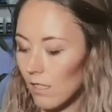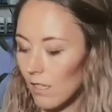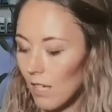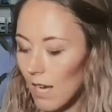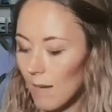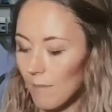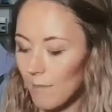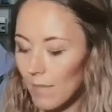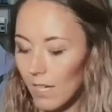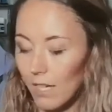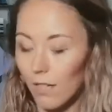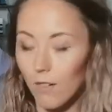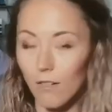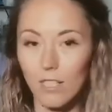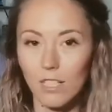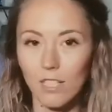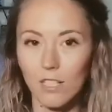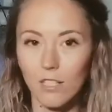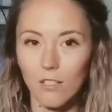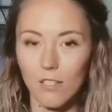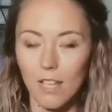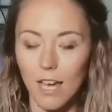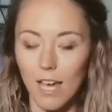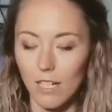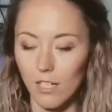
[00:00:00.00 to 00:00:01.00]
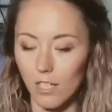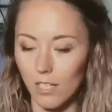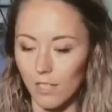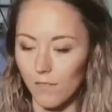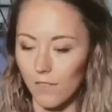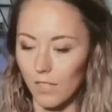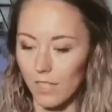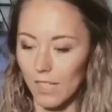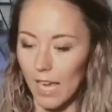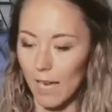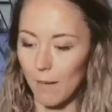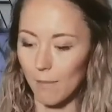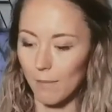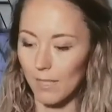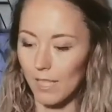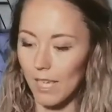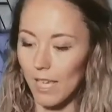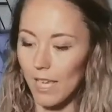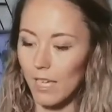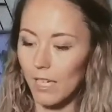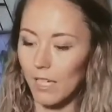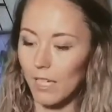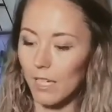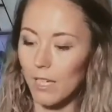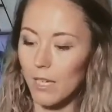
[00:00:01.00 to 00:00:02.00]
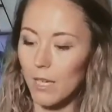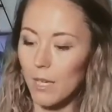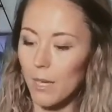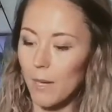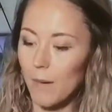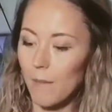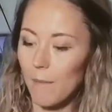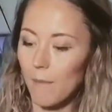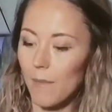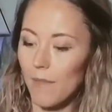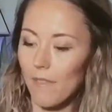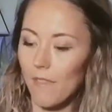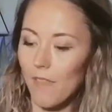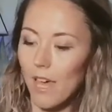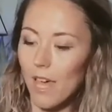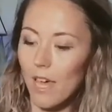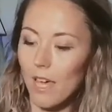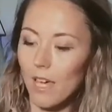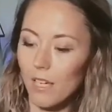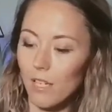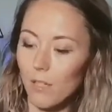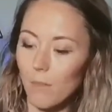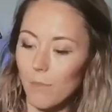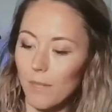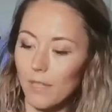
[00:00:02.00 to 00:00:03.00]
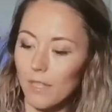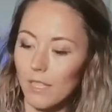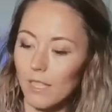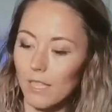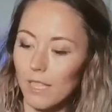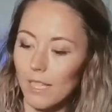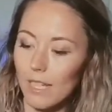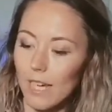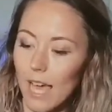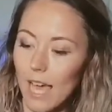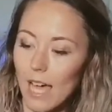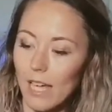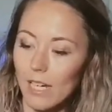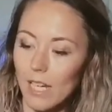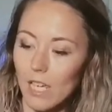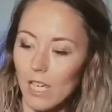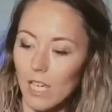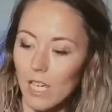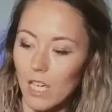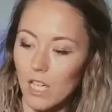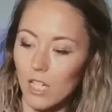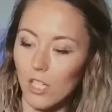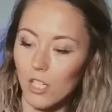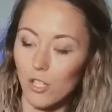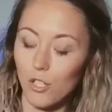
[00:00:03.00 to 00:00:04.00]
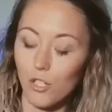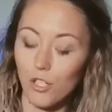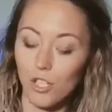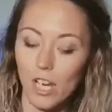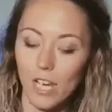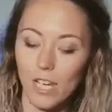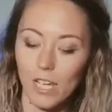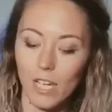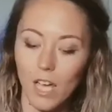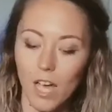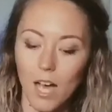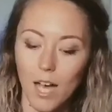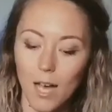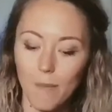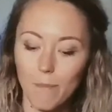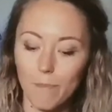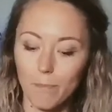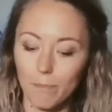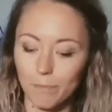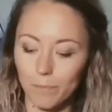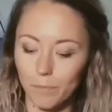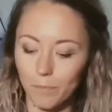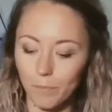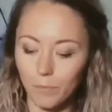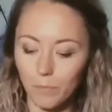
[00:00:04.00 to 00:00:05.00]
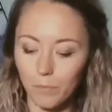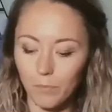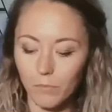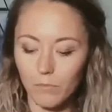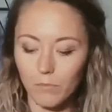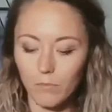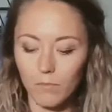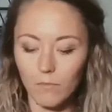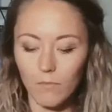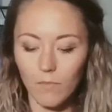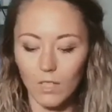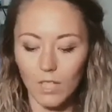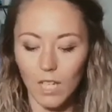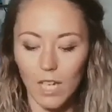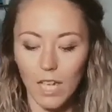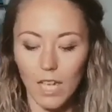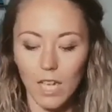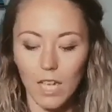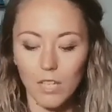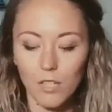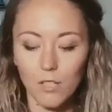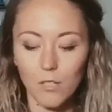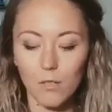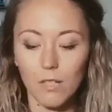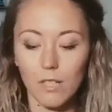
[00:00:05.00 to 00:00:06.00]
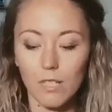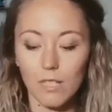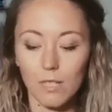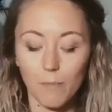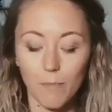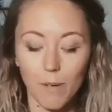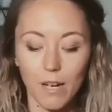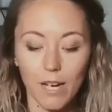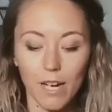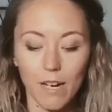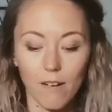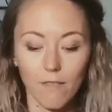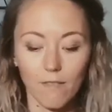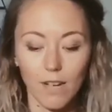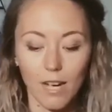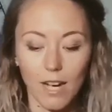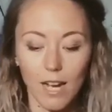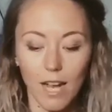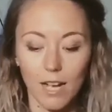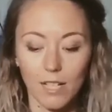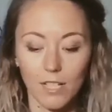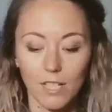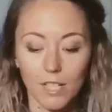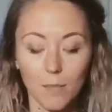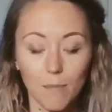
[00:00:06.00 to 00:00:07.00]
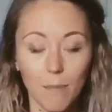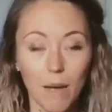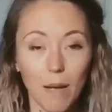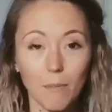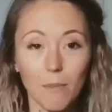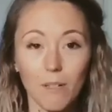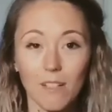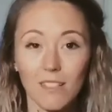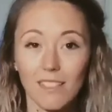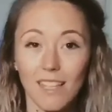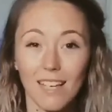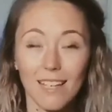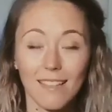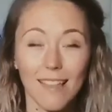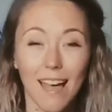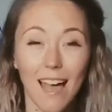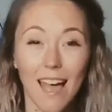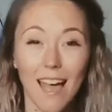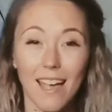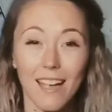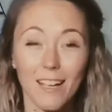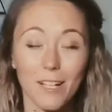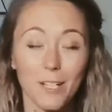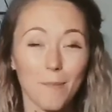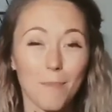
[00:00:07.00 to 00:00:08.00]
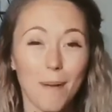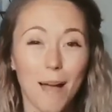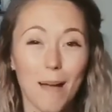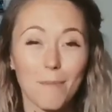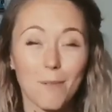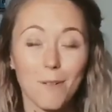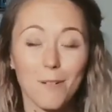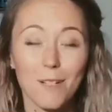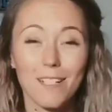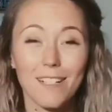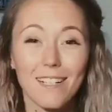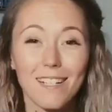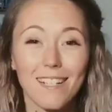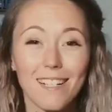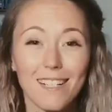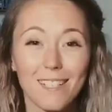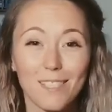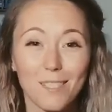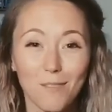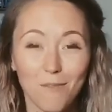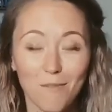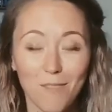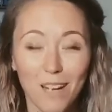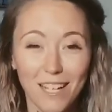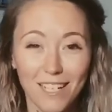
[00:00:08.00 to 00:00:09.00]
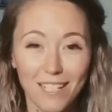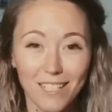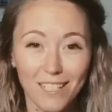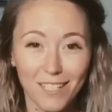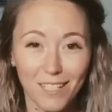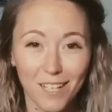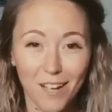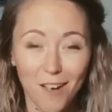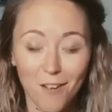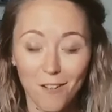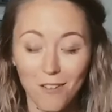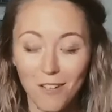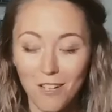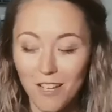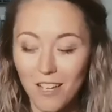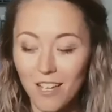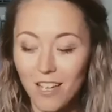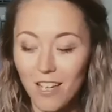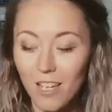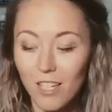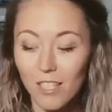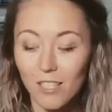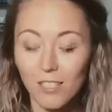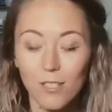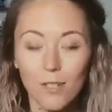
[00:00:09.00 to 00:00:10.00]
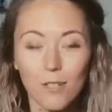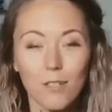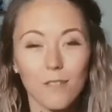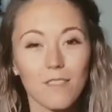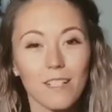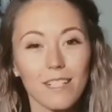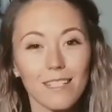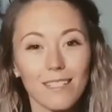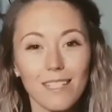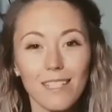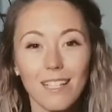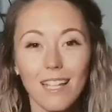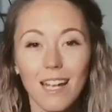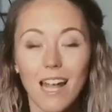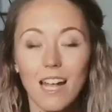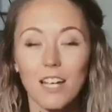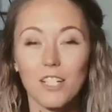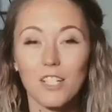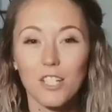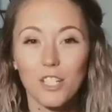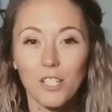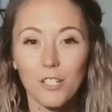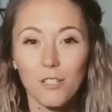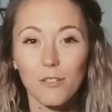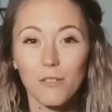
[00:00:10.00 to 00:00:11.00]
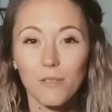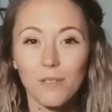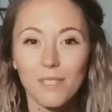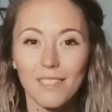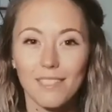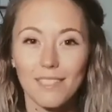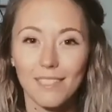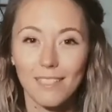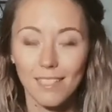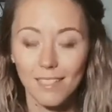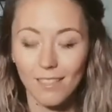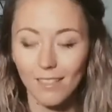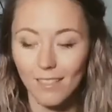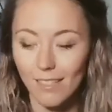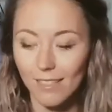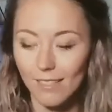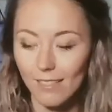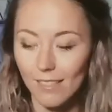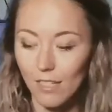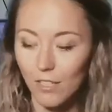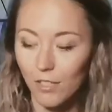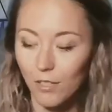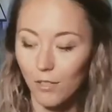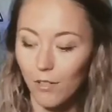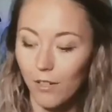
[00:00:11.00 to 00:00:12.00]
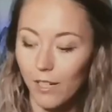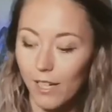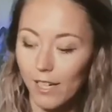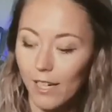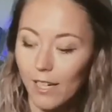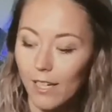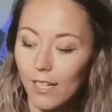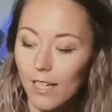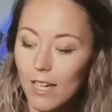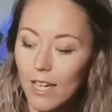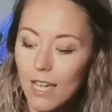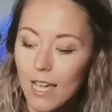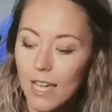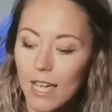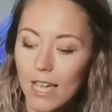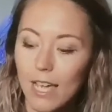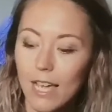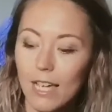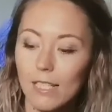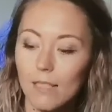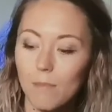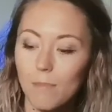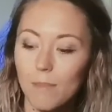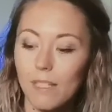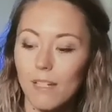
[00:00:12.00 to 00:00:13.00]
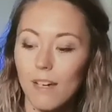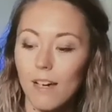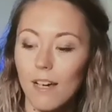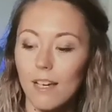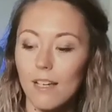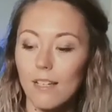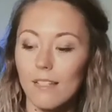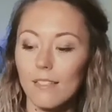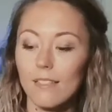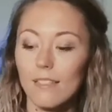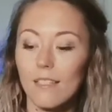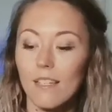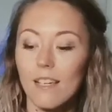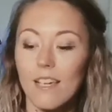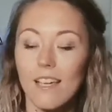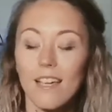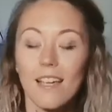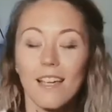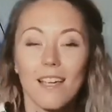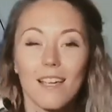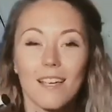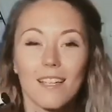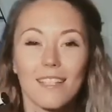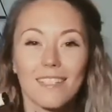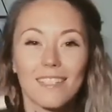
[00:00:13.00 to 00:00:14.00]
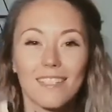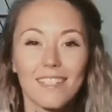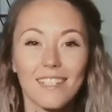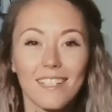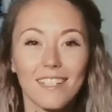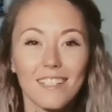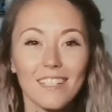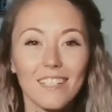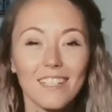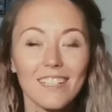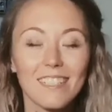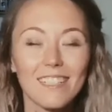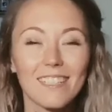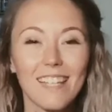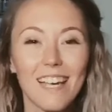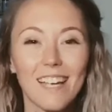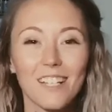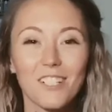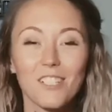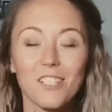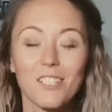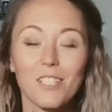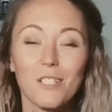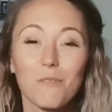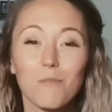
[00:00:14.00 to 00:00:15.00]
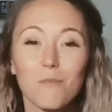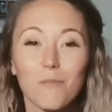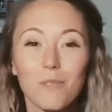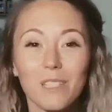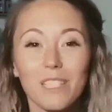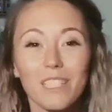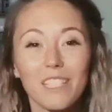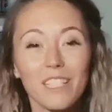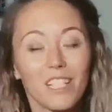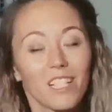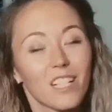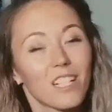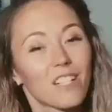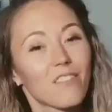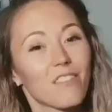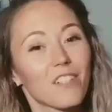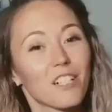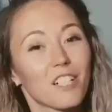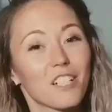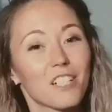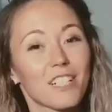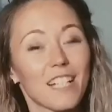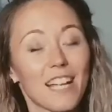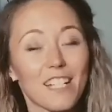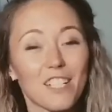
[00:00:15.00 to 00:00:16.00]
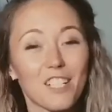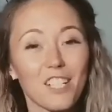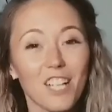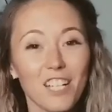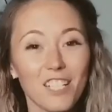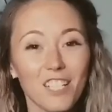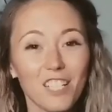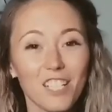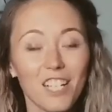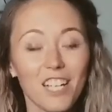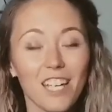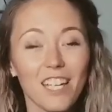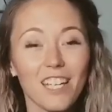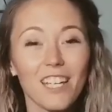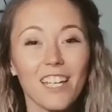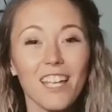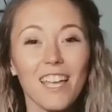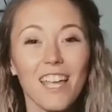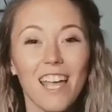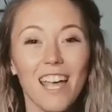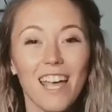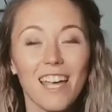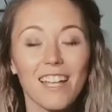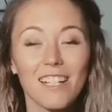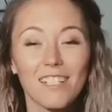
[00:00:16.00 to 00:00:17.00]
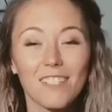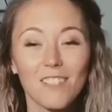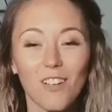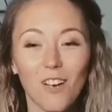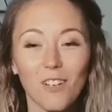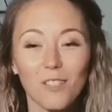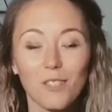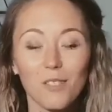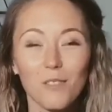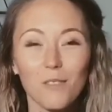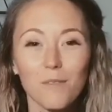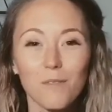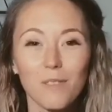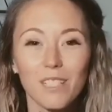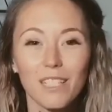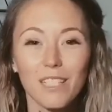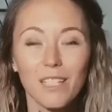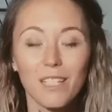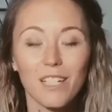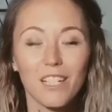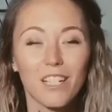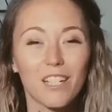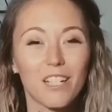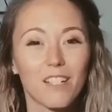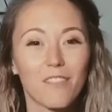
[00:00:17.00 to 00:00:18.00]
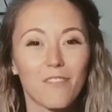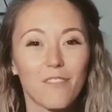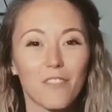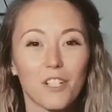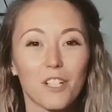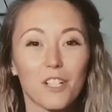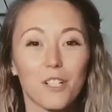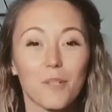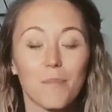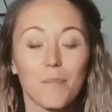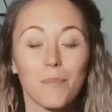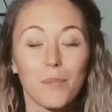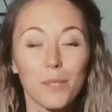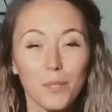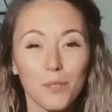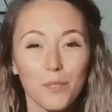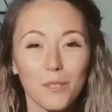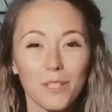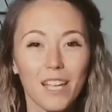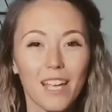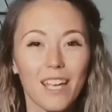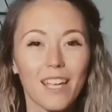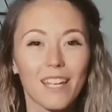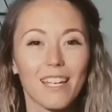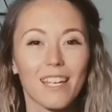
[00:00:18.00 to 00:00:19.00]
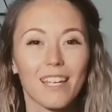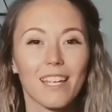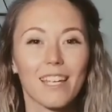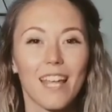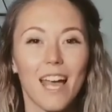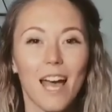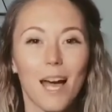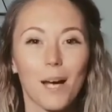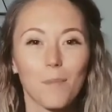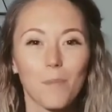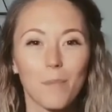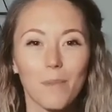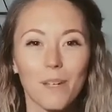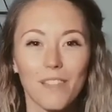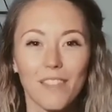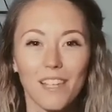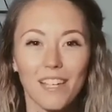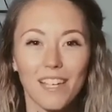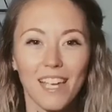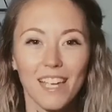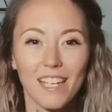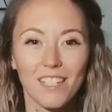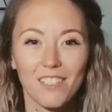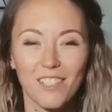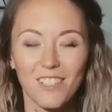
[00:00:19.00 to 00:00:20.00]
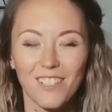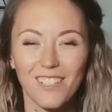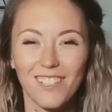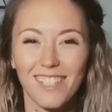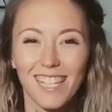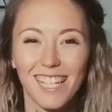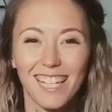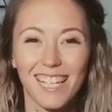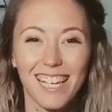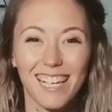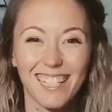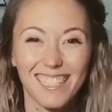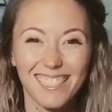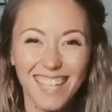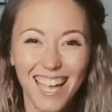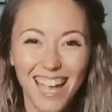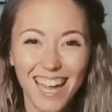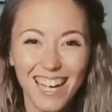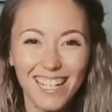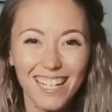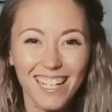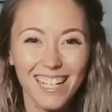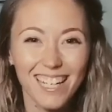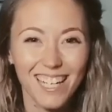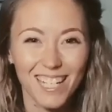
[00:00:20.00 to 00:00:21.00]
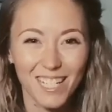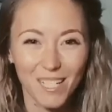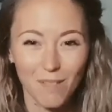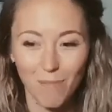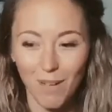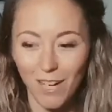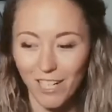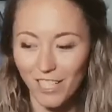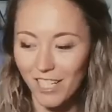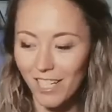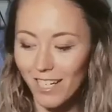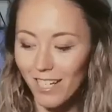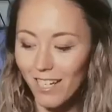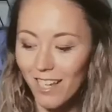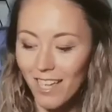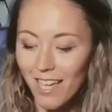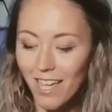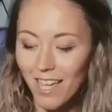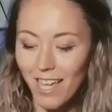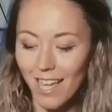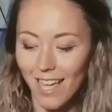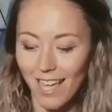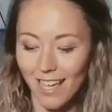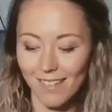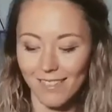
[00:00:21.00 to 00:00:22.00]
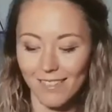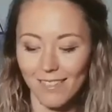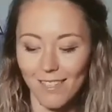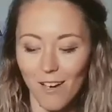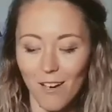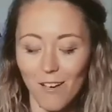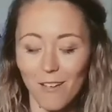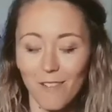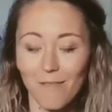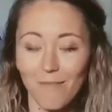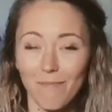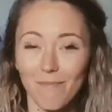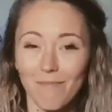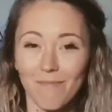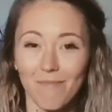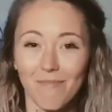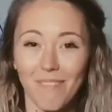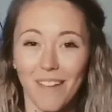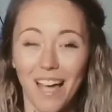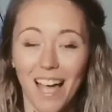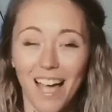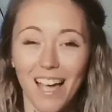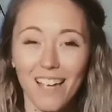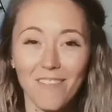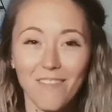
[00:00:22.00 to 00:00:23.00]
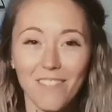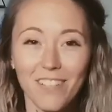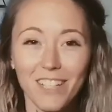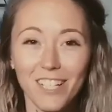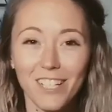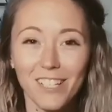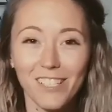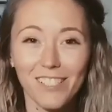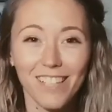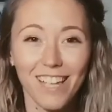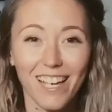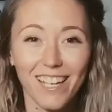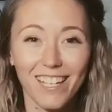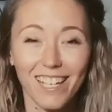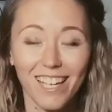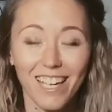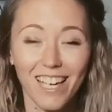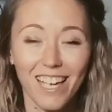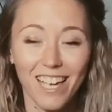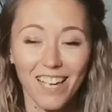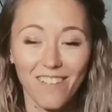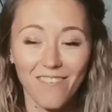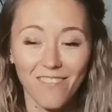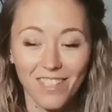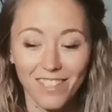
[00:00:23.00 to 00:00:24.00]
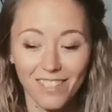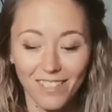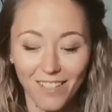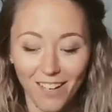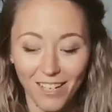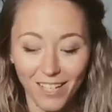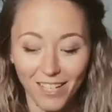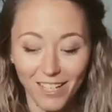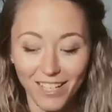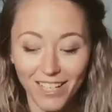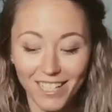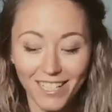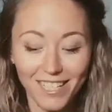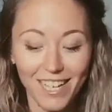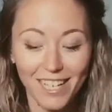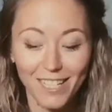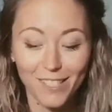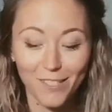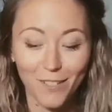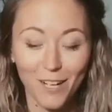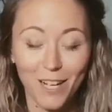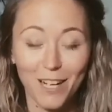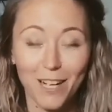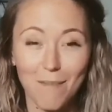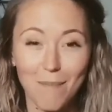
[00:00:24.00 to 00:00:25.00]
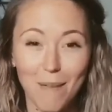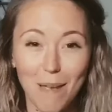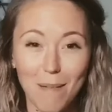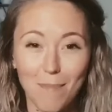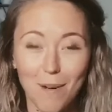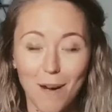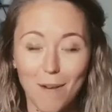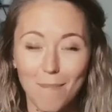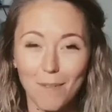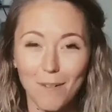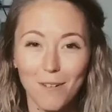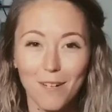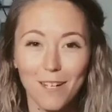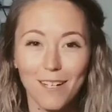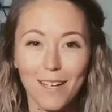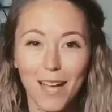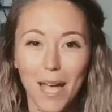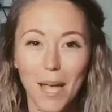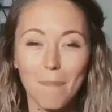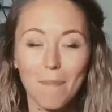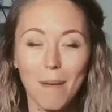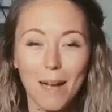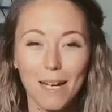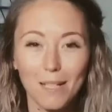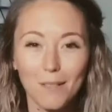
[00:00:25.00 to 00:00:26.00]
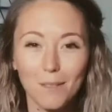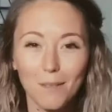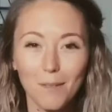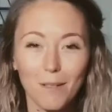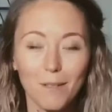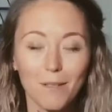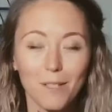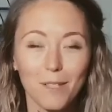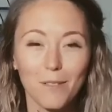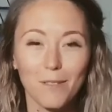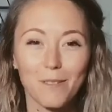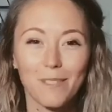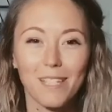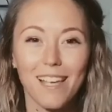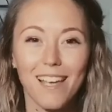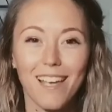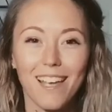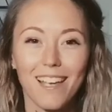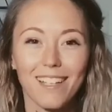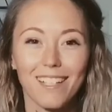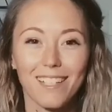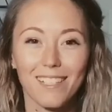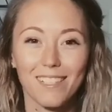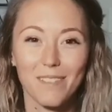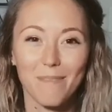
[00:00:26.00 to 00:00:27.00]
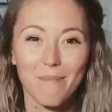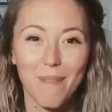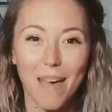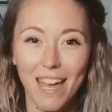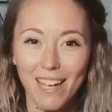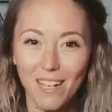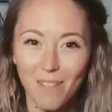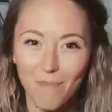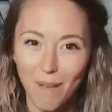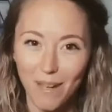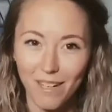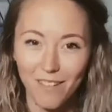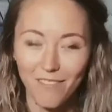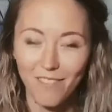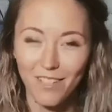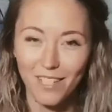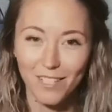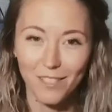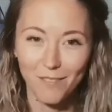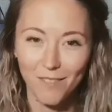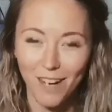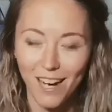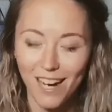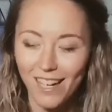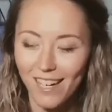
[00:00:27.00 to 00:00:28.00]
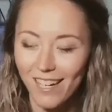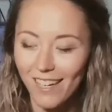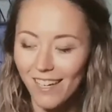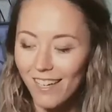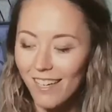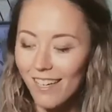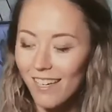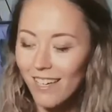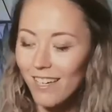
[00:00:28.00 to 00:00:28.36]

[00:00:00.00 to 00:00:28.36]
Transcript: I'm not going to do that just for time's sake. But then you put the lid on and you shake it up and you can spray it right onto your popcorn like that, and your popcorn is ready to go. So the reason that I choose dill essential oil is because dill is actually really good for your digestion, and it's also really good for your mood, and it can help with occasional like anxiety and depression. And so I figure like if it's gonna taste great on my popcorn, I might as well use it and get some added benefits, right?